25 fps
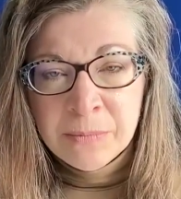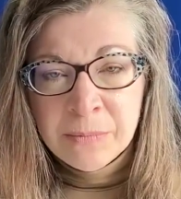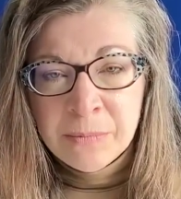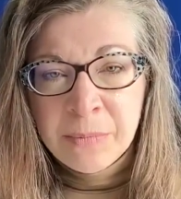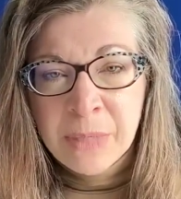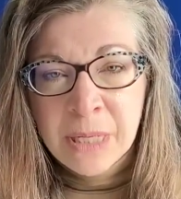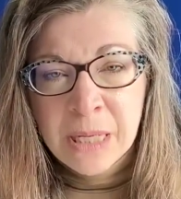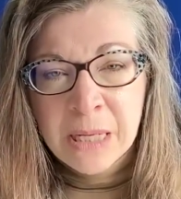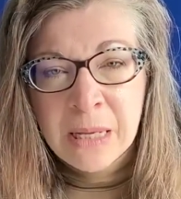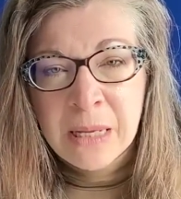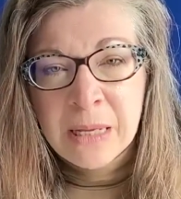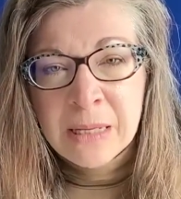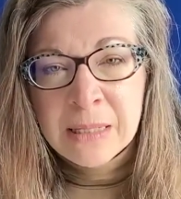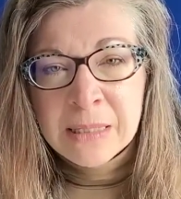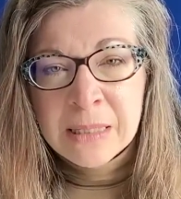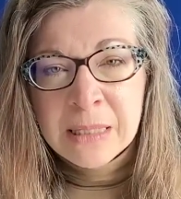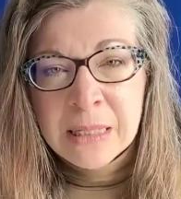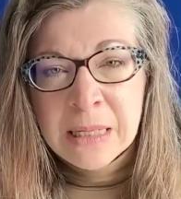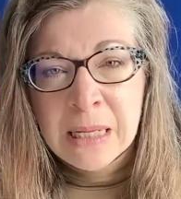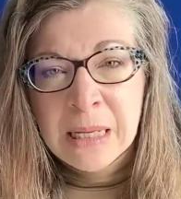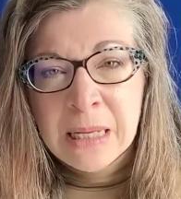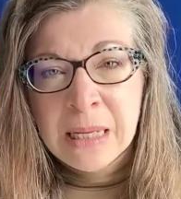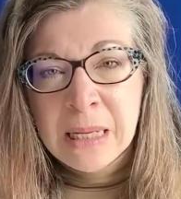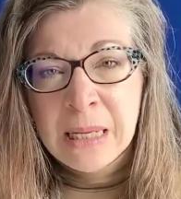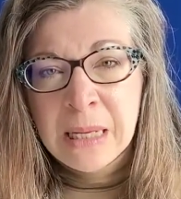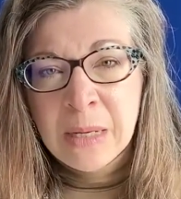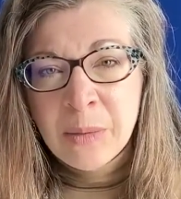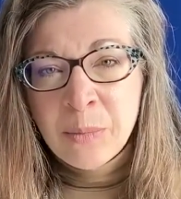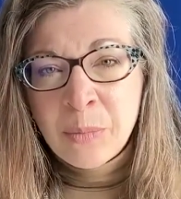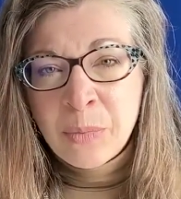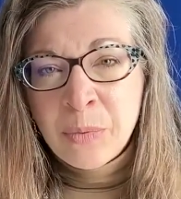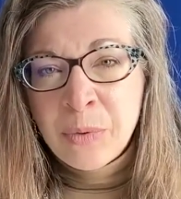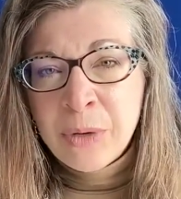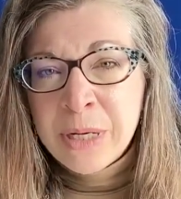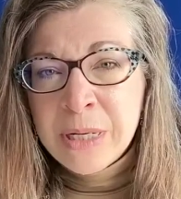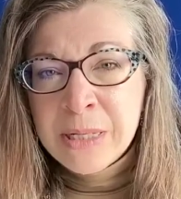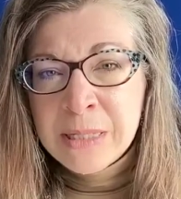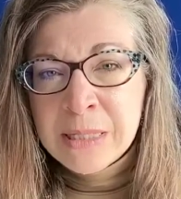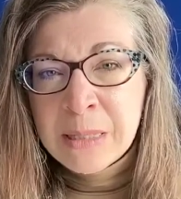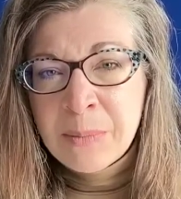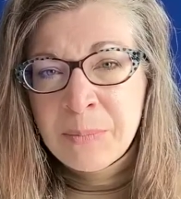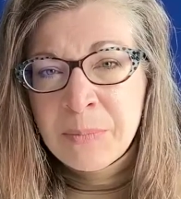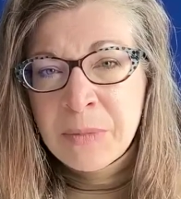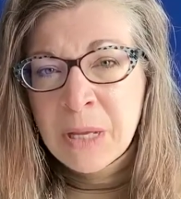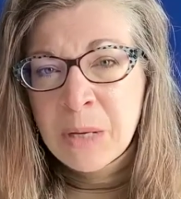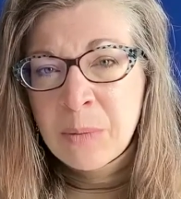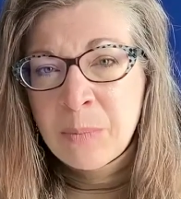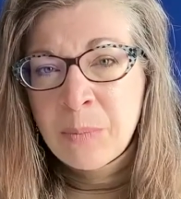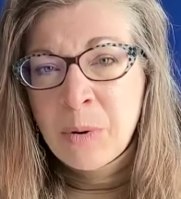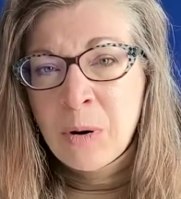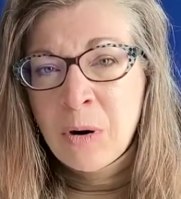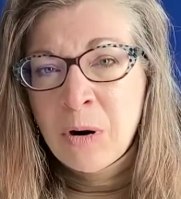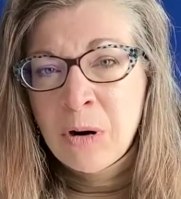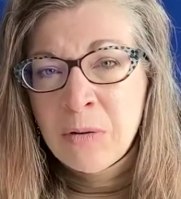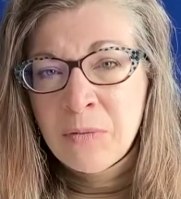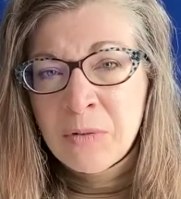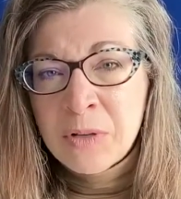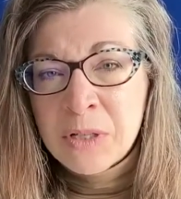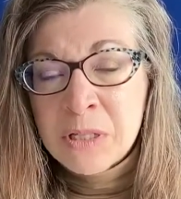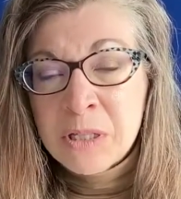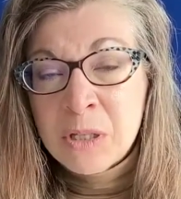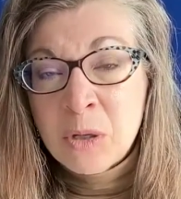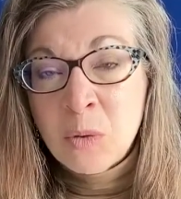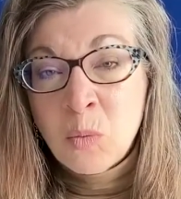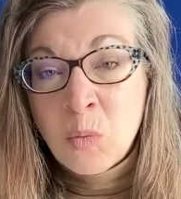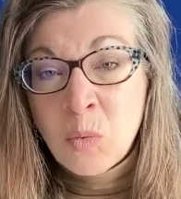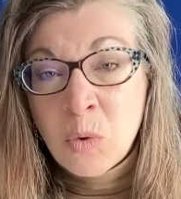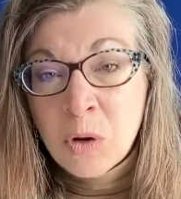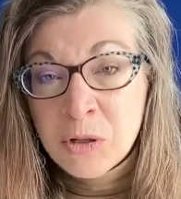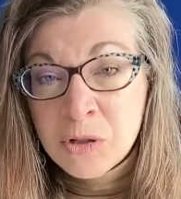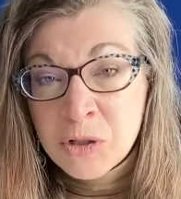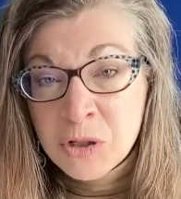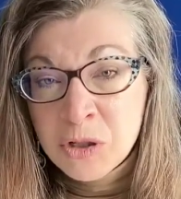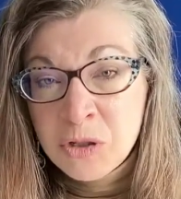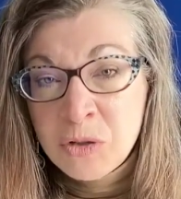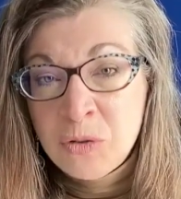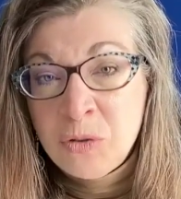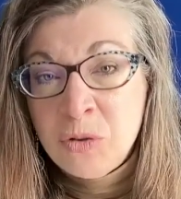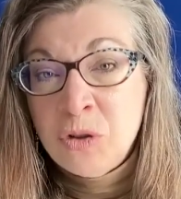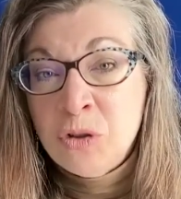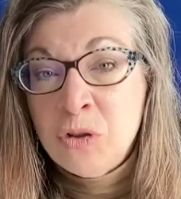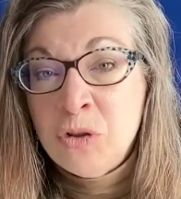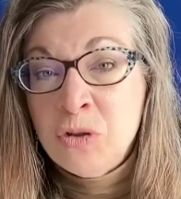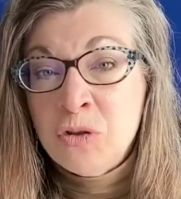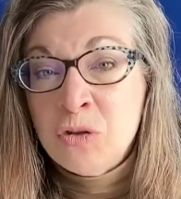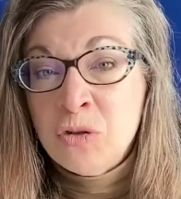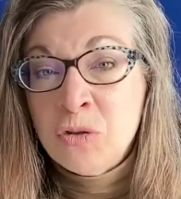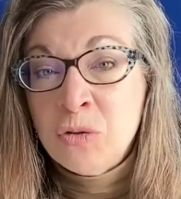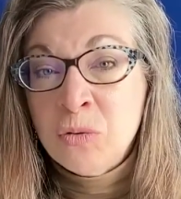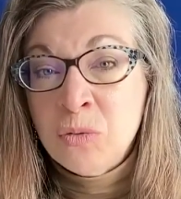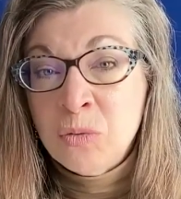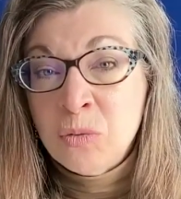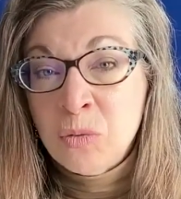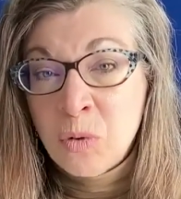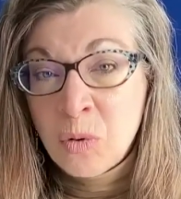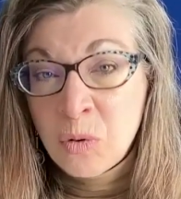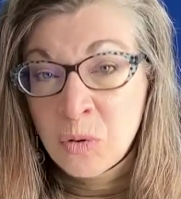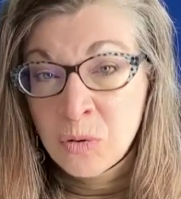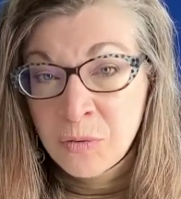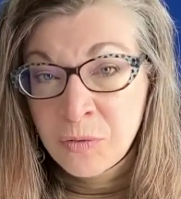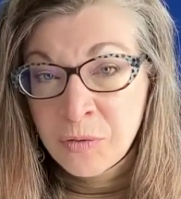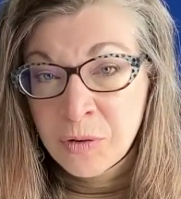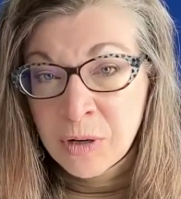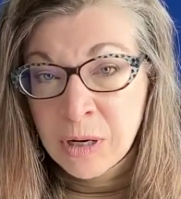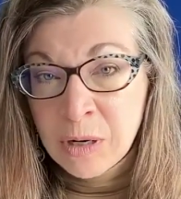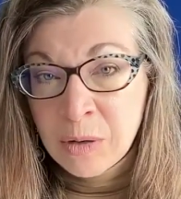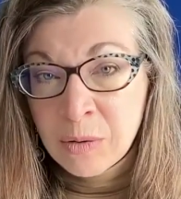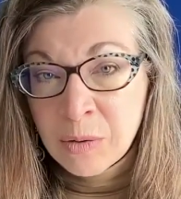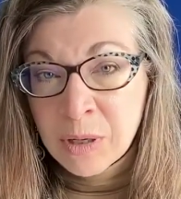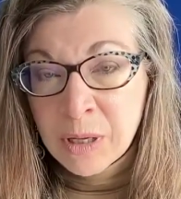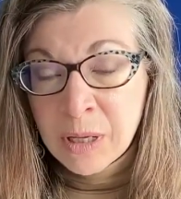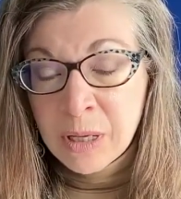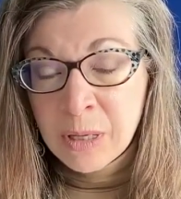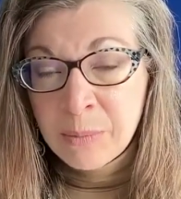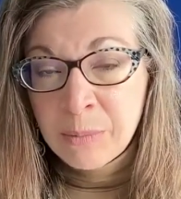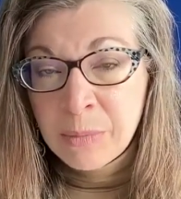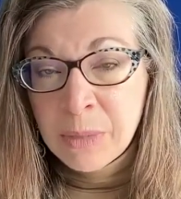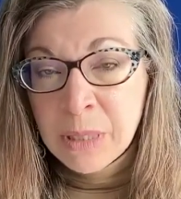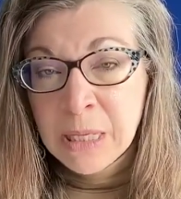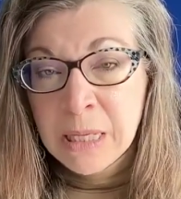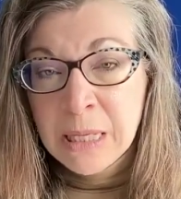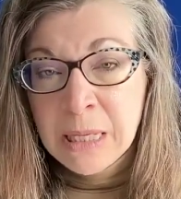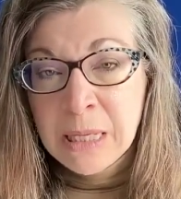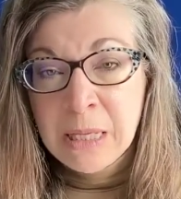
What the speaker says: because it brings up that part of us that wants to control for outcome.